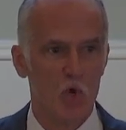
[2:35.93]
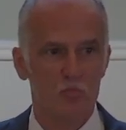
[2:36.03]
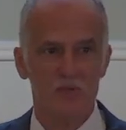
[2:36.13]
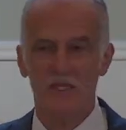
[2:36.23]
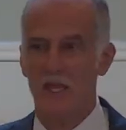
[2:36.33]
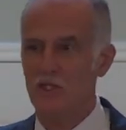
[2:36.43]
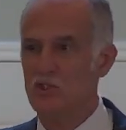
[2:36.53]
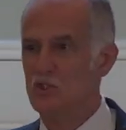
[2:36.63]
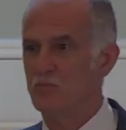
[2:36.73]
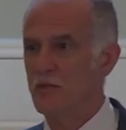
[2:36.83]
Don't be
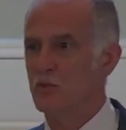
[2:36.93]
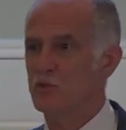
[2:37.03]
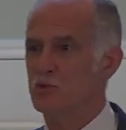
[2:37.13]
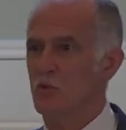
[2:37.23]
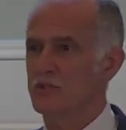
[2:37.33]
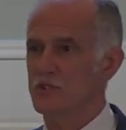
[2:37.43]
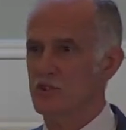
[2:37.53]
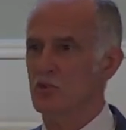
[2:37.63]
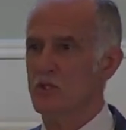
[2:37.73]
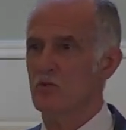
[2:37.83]
a spiritual,
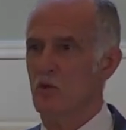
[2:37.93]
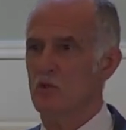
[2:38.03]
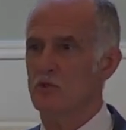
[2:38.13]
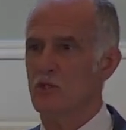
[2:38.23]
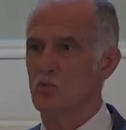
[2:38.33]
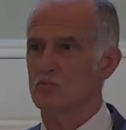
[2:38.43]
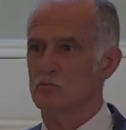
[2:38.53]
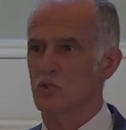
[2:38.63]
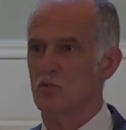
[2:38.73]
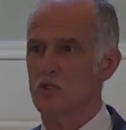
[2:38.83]
this is a Greek word,
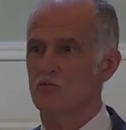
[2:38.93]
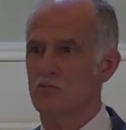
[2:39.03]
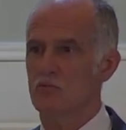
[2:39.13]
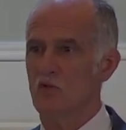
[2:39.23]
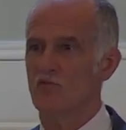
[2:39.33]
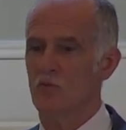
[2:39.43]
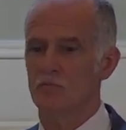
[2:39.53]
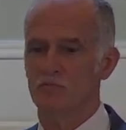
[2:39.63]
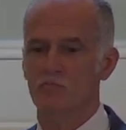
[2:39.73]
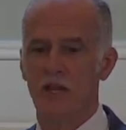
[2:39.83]
don't, don't get
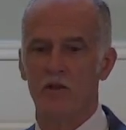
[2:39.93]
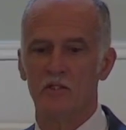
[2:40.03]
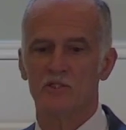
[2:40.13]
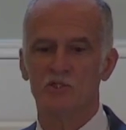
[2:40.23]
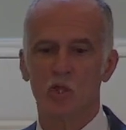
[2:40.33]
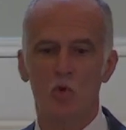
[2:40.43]
ruffled, parents.